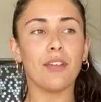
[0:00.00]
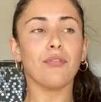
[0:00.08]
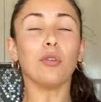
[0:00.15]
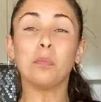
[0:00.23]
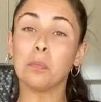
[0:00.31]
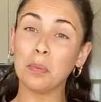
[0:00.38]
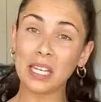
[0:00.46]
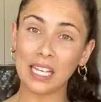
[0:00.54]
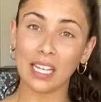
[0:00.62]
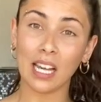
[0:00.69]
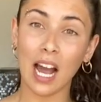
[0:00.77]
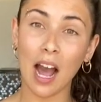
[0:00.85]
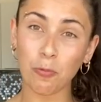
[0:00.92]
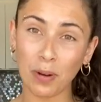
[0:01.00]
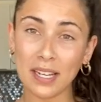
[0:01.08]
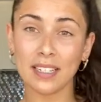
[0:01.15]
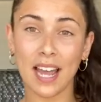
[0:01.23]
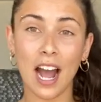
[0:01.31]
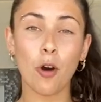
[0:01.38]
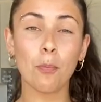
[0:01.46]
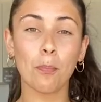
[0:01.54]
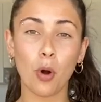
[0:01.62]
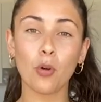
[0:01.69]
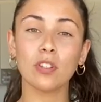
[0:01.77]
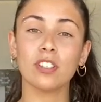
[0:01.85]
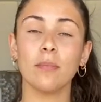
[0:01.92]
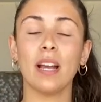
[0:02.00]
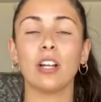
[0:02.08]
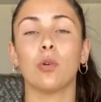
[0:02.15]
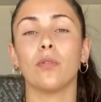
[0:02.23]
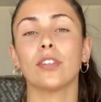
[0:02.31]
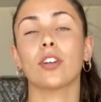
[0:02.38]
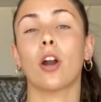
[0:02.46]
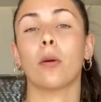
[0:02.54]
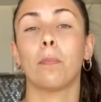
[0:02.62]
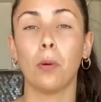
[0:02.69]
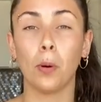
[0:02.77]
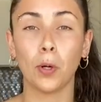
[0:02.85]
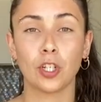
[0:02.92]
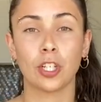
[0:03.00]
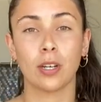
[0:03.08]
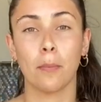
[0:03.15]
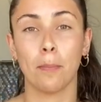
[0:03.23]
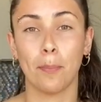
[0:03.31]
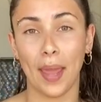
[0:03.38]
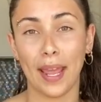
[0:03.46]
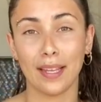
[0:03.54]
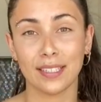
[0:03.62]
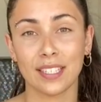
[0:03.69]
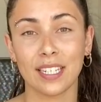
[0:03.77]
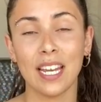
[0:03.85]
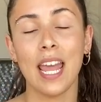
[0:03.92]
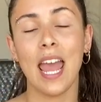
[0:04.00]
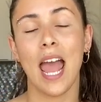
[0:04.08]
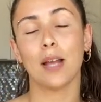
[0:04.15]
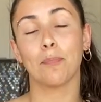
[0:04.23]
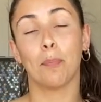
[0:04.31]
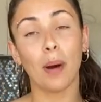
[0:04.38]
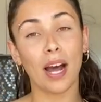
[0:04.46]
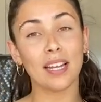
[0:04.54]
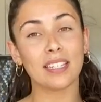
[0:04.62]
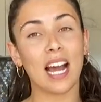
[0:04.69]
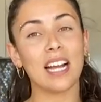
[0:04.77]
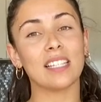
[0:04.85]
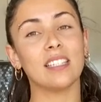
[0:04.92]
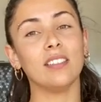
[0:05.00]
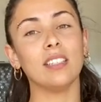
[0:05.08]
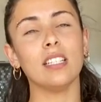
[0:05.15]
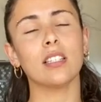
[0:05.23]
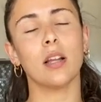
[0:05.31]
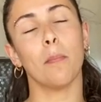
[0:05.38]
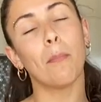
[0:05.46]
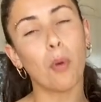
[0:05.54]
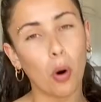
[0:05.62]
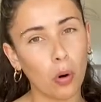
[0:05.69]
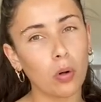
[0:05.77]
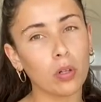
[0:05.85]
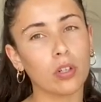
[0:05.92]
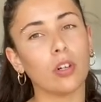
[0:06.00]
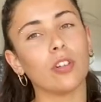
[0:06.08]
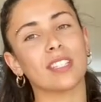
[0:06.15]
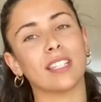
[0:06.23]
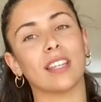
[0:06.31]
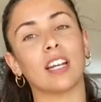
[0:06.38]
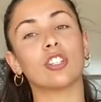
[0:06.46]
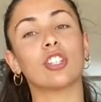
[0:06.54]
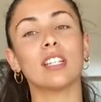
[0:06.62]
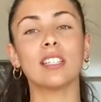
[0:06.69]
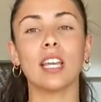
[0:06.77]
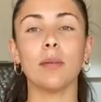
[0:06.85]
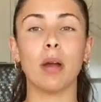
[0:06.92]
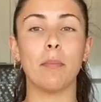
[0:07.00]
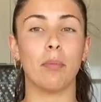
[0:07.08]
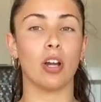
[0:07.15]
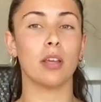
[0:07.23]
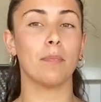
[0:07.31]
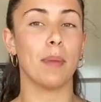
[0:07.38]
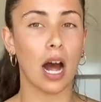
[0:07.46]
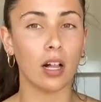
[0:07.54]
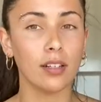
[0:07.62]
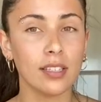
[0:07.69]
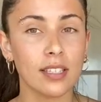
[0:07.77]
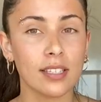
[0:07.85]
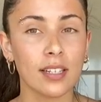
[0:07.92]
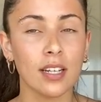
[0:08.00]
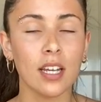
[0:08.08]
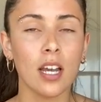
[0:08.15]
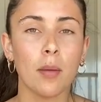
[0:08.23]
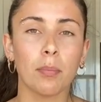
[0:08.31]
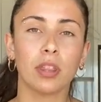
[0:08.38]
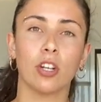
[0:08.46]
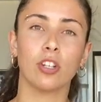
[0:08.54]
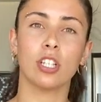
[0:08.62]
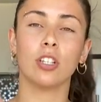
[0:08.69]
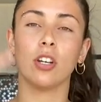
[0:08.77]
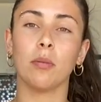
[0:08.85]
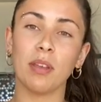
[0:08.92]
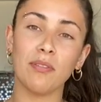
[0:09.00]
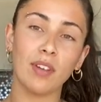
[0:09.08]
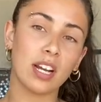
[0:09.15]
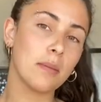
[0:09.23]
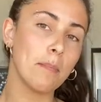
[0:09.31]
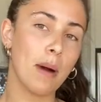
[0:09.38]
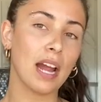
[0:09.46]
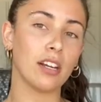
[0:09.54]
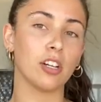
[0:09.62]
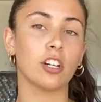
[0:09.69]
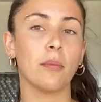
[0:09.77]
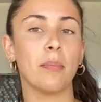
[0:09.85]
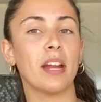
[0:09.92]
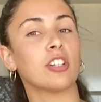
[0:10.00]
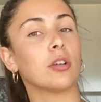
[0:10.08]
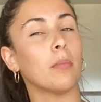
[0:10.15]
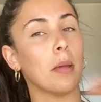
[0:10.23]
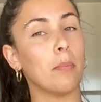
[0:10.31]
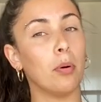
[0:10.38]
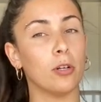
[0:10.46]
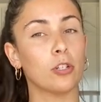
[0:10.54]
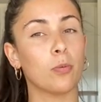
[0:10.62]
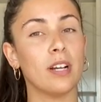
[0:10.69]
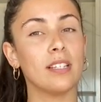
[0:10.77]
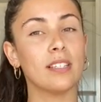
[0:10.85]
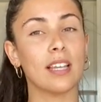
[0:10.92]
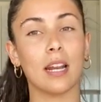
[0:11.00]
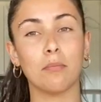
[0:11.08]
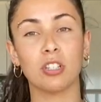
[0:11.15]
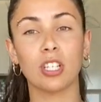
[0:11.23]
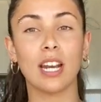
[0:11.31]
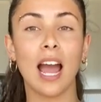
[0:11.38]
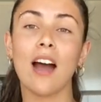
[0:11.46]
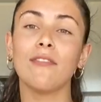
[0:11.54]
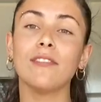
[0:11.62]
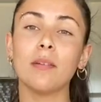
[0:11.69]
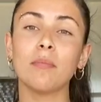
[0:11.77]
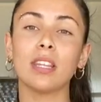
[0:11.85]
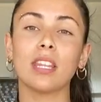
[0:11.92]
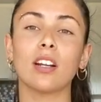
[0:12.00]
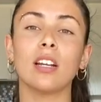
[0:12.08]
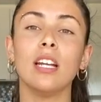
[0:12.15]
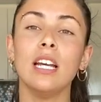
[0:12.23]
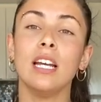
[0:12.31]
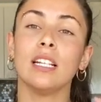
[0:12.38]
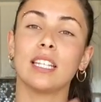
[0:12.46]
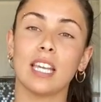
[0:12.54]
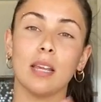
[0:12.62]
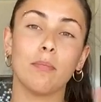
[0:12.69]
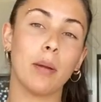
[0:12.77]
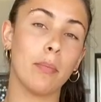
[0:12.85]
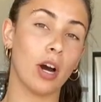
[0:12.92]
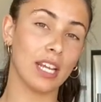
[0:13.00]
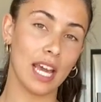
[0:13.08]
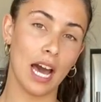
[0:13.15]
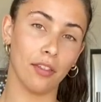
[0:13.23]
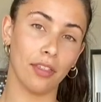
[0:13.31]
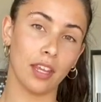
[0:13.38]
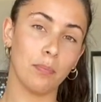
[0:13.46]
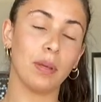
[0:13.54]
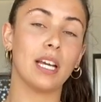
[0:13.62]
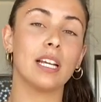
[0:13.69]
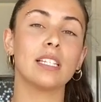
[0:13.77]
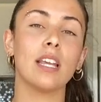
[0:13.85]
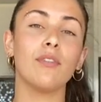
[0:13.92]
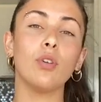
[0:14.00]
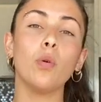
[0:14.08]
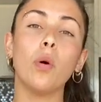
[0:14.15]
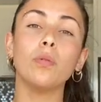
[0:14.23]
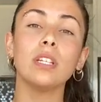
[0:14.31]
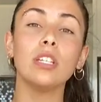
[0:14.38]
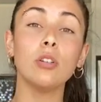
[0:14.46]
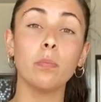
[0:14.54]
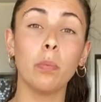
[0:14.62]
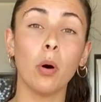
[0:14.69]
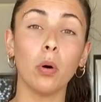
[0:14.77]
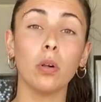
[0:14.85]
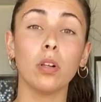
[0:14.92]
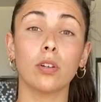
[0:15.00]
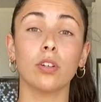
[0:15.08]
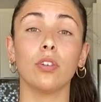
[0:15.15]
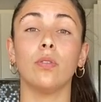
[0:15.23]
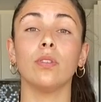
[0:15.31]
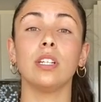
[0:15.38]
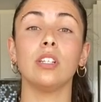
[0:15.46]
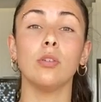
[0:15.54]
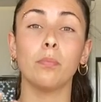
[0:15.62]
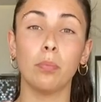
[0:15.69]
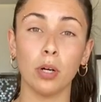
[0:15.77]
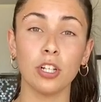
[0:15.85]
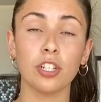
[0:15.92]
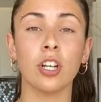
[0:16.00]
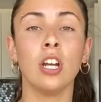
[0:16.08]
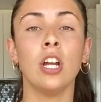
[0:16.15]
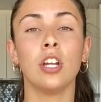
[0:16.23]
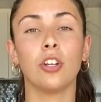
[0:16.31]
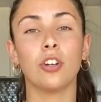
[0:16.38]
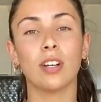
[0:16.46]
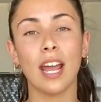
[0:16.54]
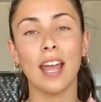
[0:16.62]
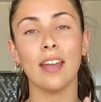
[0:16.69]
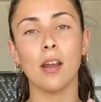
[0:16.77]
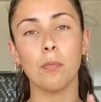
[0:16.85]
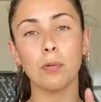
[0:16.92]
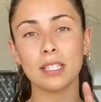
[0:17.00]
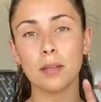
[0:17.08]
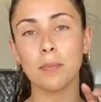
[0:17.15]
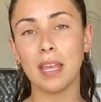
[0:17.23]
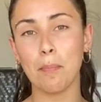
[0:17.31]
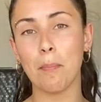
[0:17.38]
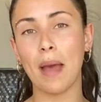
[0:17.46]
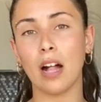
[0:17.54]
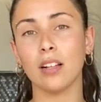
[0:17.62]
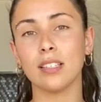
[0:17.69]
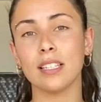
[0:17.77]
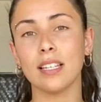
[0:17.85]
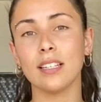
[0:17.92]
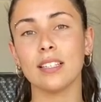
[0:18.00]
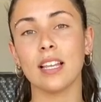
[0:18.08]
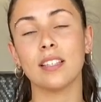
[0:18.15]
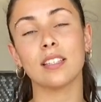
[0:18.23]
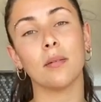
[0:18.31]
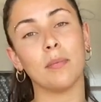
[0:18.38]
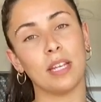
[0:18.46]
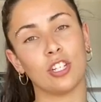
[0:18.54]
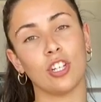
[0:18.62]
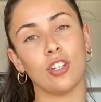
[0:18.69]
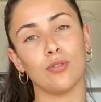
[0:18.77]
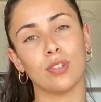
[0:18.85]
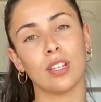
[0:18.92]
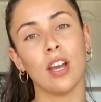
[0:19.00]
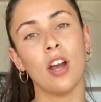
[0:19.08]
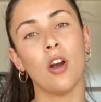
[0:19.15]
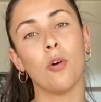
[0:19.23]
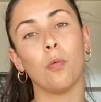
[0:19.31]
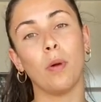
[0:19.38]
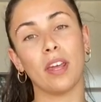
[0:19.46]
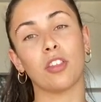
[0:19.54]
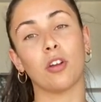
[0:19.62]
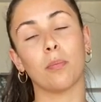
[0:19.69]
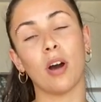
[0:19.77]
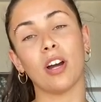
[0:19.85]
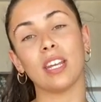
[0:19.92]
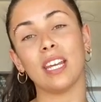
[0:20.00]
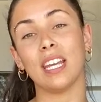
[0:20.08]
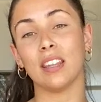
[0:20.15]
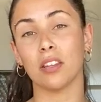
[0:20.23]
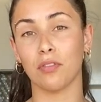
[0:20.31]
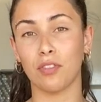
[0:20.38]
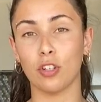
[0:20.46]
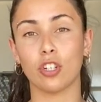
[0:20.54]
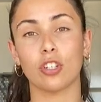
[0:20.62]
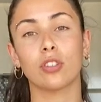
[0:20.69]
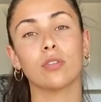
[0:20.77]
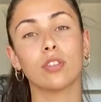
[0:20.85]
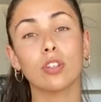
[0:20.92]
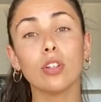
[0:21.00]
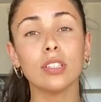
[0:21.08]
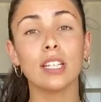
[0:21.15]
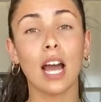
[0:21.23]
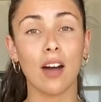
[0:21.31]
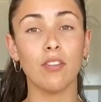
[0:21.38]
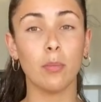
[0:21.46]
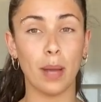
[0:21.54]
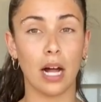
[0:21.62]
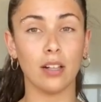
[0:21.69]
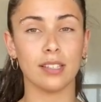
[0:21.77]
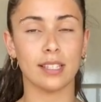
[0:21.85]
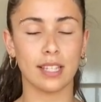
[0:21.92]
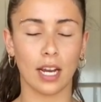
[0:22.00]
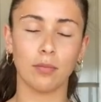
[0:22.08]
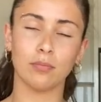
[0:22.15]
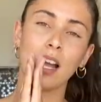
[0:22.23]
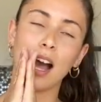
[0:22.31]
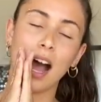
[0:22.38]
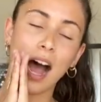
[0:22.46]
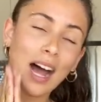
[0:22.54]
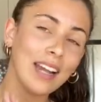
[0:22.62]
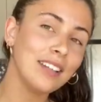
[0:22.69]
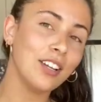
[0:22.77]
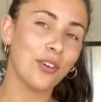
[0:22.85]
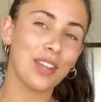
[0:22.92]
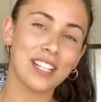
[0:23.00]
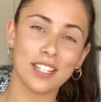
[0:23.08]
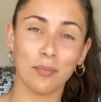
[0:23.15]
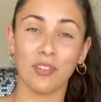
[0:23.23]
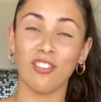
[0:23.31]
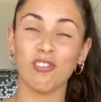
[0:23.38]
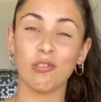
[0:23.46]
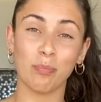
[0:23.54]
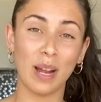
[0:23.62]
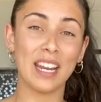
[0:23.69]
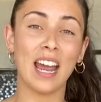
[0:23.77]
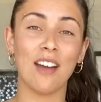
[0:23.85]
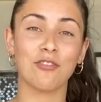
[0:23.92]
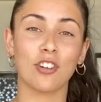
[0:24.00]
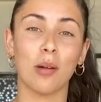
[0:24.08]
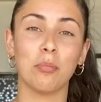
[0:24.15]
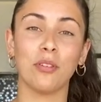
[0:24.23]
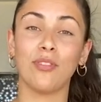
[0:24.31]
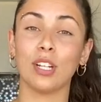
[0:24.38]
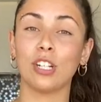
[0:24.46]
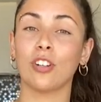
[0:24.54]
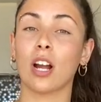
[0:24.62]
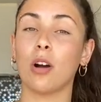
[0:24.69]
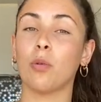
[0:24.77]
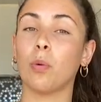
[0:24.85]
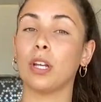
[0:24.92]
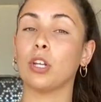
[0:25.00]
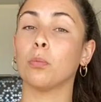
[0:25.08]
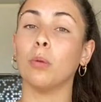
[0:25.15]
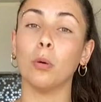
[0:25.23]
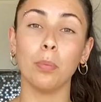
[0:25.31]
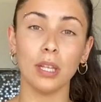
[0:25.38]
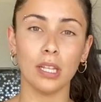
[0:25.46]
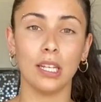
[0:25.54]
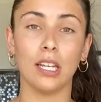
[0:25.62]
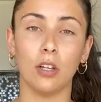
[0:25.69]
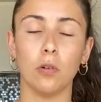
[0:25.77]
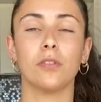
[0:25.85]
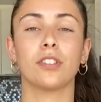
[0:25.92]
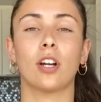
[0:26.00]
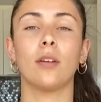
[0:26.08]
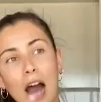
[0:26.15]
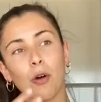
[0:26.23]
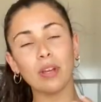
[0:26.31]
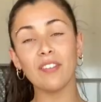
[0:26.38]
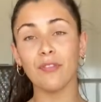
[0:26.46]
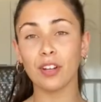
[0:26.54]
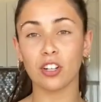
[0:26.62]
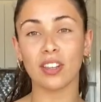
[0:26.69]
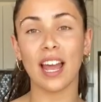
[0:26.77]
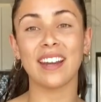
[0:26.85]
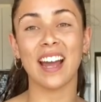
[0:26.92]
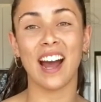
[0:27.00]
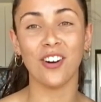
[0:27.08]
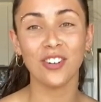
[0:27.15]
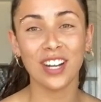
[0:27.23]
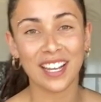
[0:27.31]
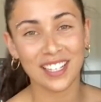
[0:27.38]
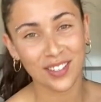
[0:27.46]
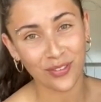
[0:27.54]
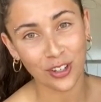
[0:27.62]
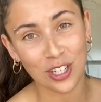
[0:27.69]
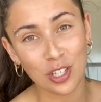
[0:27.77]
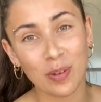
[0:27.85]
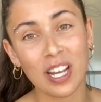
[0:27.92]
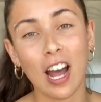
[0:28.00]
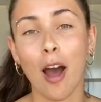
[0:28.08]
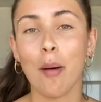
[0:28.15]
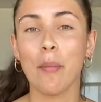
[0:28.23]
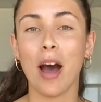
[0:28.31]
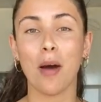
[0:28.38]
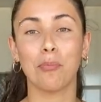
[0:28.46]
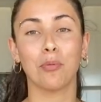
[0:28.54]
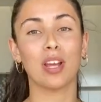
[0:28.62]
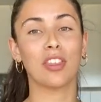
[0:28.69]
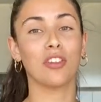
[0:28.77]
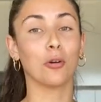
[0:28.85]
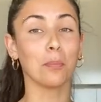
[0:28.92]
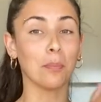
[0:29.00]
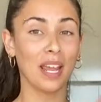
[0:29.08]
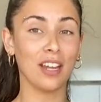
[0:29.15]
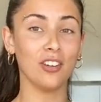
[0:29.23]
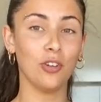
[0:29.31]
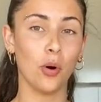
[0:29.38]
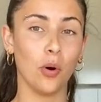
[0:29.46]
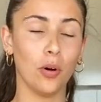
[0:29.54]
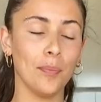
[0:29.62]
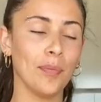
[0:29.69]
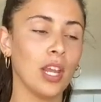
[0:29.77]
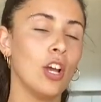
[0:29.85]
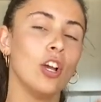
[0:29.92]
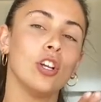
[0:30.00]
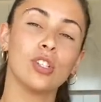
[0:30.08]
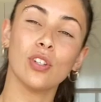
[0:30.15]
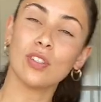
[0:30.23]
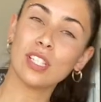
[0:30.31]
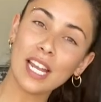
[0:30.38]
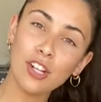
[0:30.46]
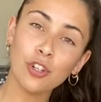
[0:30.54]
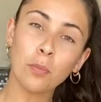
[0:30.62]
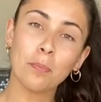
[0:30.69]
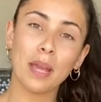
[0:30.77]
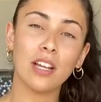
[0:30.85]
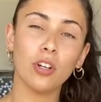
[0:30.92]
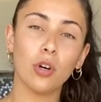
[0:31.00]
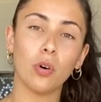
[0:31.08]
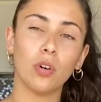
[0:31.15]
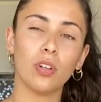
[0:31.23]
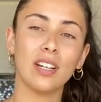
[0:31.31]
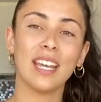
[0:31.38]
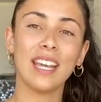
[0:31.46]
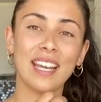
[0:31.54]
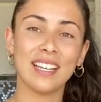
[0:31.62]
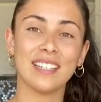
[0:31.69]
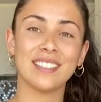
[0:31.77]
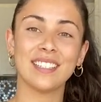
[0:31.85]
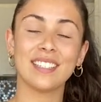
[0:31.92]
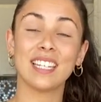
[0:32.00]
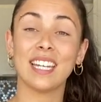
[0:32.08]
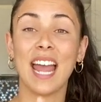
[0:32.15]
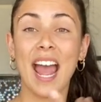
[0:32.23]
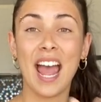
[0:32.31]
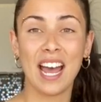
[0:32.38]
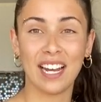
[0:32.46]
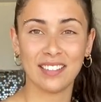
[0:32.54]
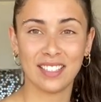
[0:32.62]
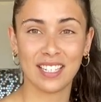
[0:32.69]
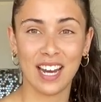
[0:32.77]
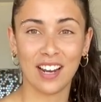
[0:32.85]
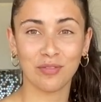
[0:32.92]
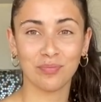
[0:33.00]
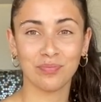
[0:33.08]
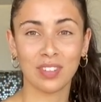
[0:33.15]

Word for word: for me, right now, most of my goals are push based, but I still need some pull goals in there just to keep my body balanced, but they're just gonna be very minor compared to my push ones, and I'm just gonna have them in there to keep my body healthy. Because if you only do pull or you only do push, you're gonna end up with some imbalances and some issues with your body in the future. So it's good to have a balance there. I know that some of you might have trouble figuring out what your mobility goals are. How we figure that out is first we come up with your main goal. So say your main goal is to get a handstand.